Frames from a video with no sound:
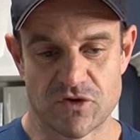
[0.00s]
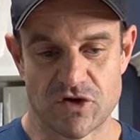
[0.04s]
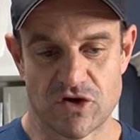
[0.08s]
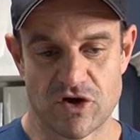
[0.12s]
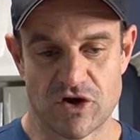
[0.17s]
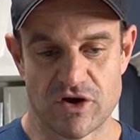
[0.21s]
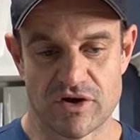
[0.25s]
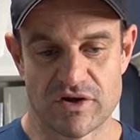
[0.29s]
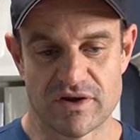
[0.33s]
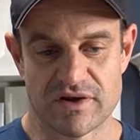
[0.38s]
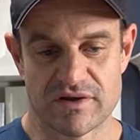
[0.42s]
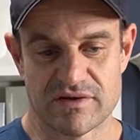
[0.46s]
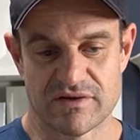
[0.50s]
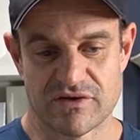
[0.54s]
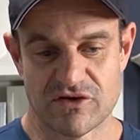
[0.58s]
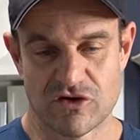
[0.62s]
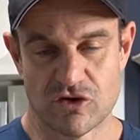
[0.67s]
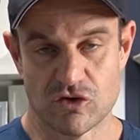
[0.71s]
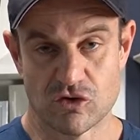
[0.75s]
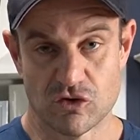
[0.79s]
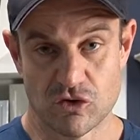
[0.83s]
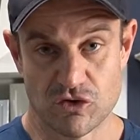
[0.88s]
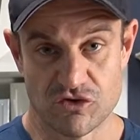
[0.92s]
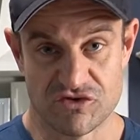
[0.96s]
you know,
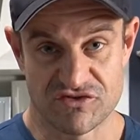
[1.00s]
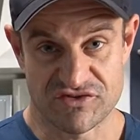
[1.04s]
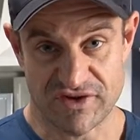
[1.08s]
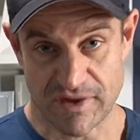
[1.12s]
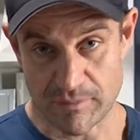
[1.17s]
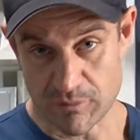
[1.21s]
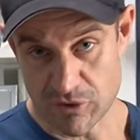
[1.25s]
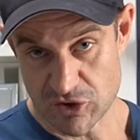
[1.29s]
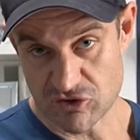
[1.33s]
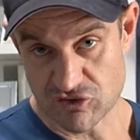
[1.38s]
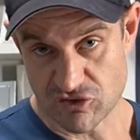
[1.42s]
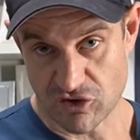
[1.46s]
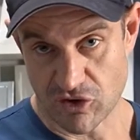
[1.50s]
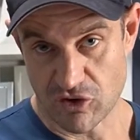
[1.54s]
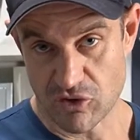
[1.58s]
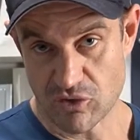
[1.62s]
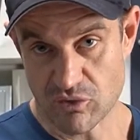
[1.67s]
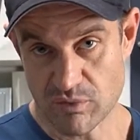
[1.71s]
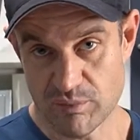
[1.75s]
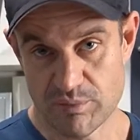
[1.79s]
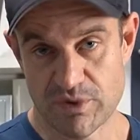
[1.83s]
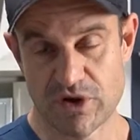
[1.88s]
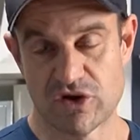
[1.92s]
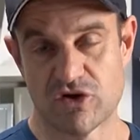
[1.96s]
you lose some
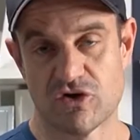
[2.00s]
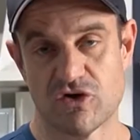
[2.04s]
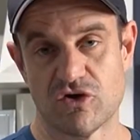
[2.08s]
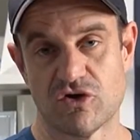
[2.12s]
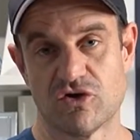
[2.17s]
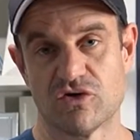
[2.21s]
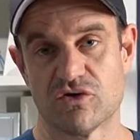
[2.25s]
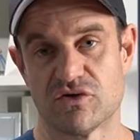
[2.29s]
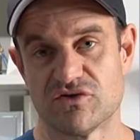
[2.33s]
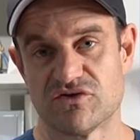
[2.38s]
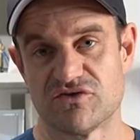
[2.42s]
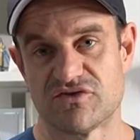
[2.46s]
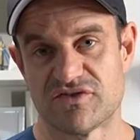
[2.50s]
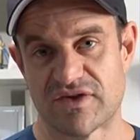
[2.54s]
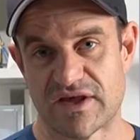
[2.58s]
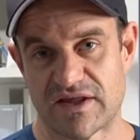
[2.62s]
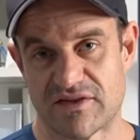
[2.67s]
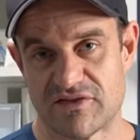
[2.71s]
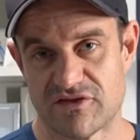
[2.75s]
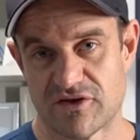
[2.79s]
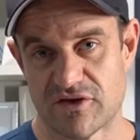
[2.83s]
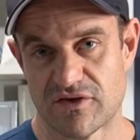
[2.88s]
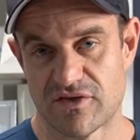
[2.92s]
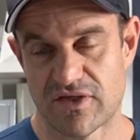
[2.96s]
control, but Google has
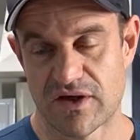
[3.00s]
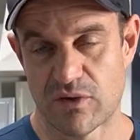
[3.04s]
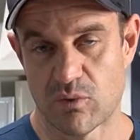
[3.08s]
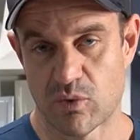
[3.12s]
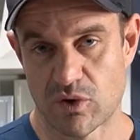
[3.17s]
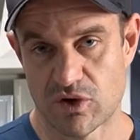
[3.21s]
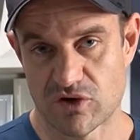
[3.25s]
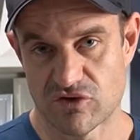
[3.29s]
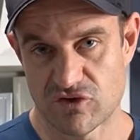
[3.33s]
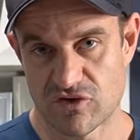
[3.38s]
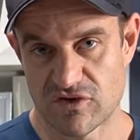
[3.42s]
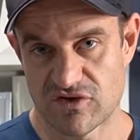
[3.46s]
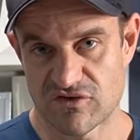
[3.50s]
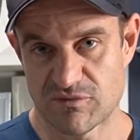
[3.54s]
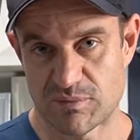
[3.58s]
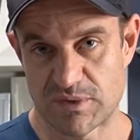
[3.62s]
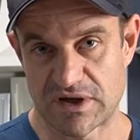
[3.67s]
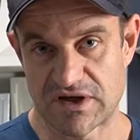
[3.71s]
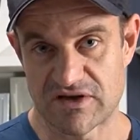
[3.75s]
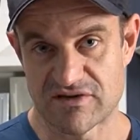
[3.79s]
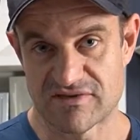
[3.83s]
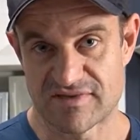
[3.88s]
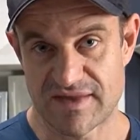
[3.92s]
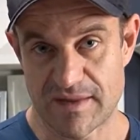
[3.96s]
said that they want to do this
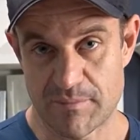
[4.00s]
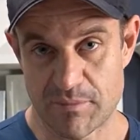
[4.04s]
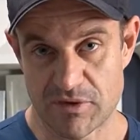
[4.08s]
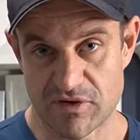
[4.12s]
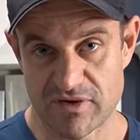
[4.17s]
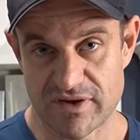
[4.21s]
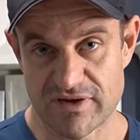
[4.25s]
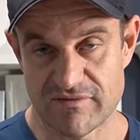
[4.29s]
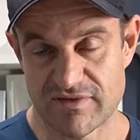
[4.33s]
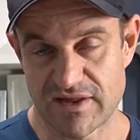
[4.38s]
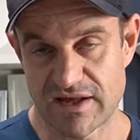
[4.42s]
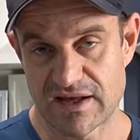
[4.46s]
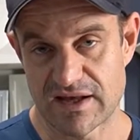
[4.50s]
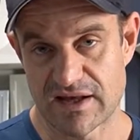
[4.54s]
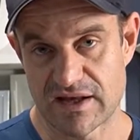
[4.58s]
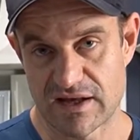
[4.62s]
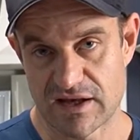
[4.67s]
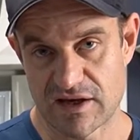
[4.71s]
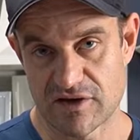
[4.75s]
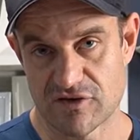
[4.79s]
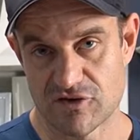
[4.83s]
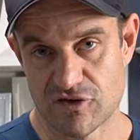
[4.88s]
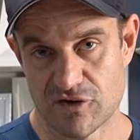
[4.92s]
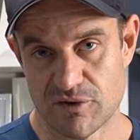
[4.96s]
because they believe they
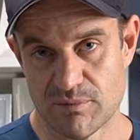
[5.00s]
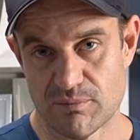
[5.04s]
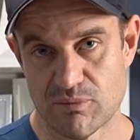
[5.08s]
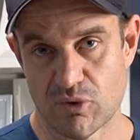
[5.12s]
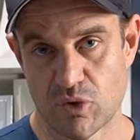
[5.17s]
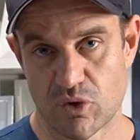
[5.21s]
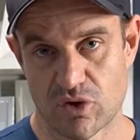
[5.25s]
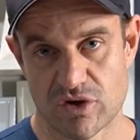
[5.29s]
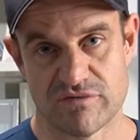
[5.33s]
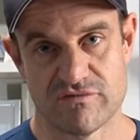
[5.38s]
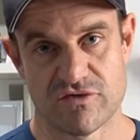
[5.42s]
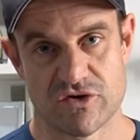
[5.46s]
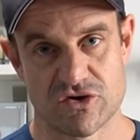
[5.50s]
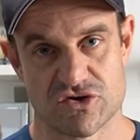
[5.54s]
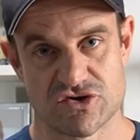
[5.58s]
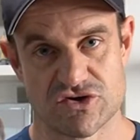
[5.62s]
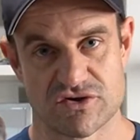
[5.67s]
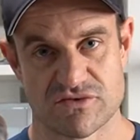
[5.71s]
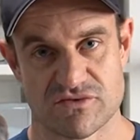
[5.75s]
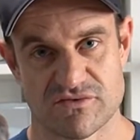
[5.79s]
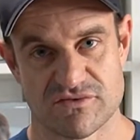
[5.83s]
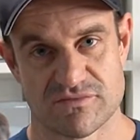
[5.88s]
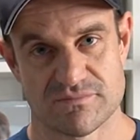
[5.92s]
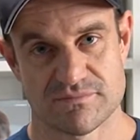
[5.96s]
can get you more
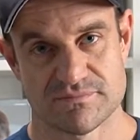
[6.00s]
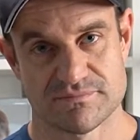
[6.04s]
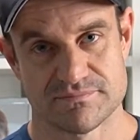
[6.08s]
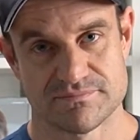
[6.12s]
conversions.